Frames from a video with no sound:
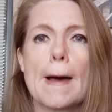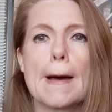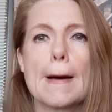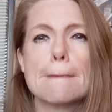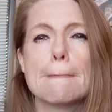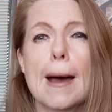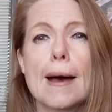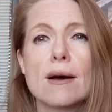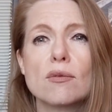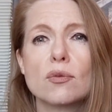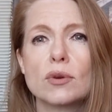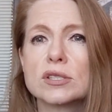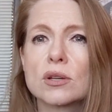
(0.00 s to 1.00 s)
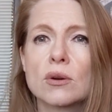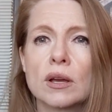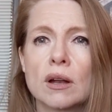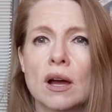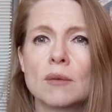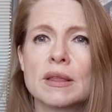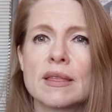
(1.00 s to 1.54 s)
of what's
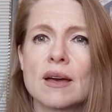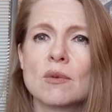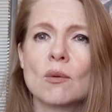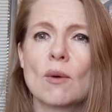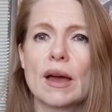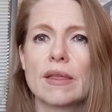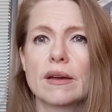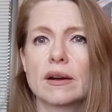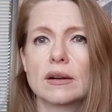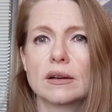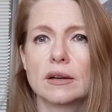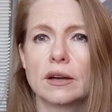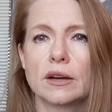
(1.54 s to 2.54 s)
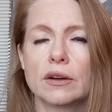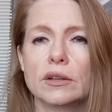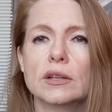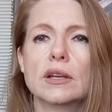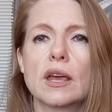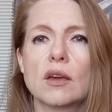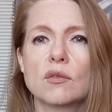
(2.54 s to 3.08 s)
going on with them and why they're
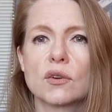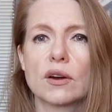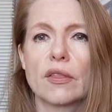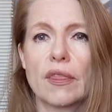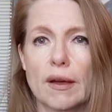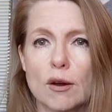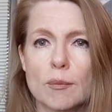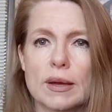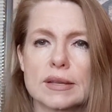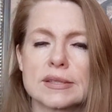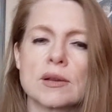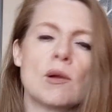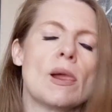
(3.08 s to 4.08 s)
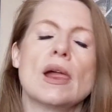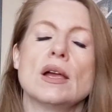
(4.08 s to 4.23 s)
looking for a therapist.